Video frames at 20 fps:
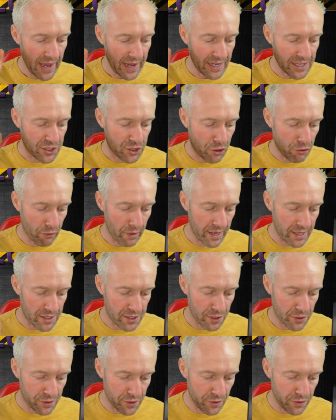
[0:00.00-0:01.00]
is
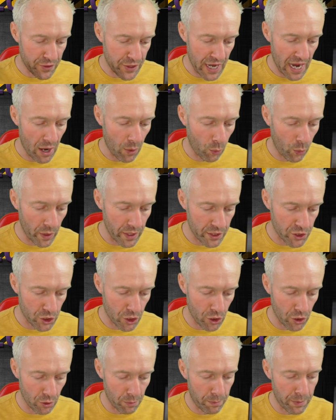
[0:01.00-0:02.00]
greater than that
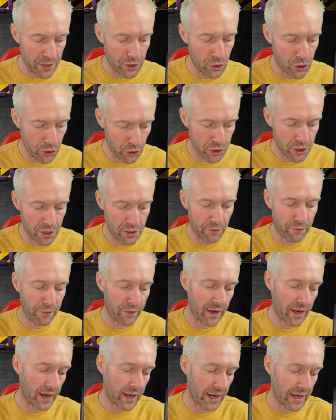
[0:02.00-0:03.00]
which could be
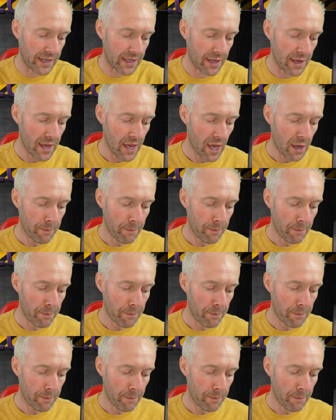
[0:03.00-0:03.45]
justified